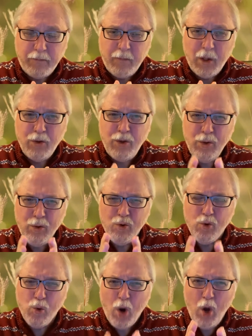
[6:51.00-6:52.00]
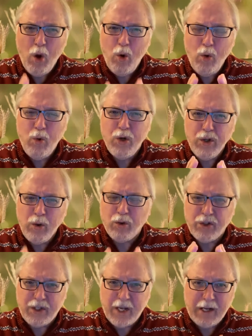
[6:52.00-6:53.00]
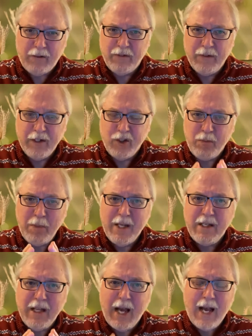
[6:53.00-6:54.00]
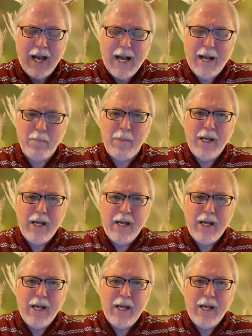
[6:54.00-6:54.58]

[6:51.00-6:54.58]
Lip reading: to grow yourself. Spend time.